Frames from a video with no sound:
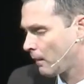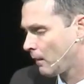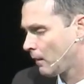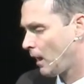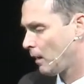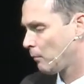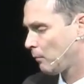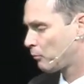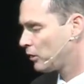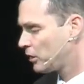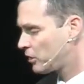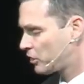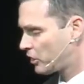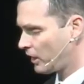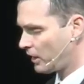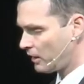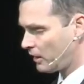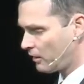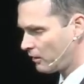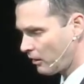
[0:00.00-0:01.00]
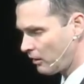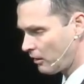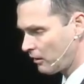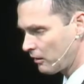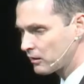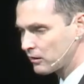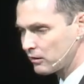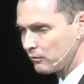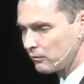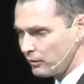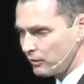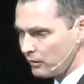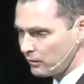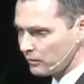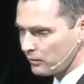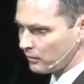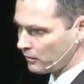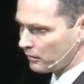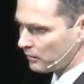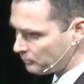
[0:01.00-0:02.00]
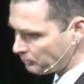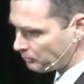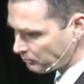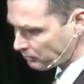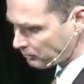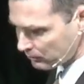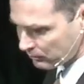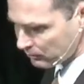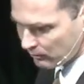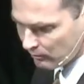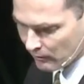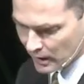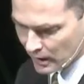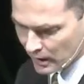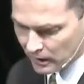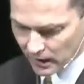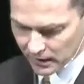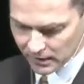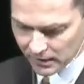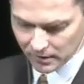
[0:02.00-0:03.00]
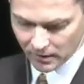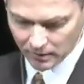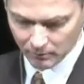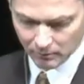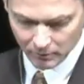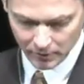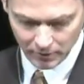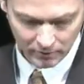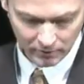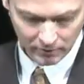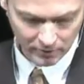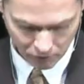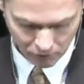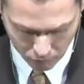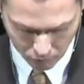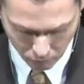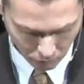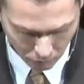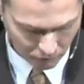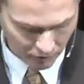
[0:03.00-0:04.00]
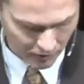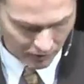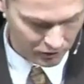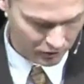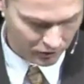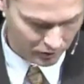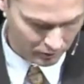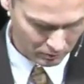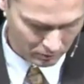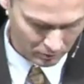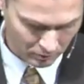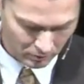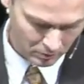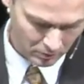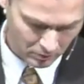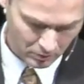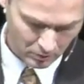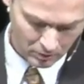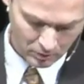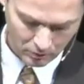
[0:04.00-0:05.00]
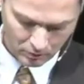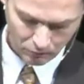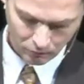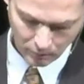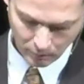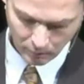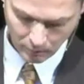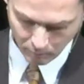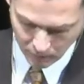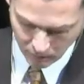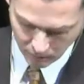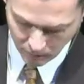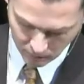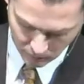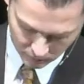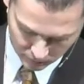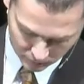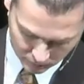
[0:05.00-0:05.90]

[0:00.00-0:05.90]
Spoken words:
I appreciated our convener last night reading this quotation from, at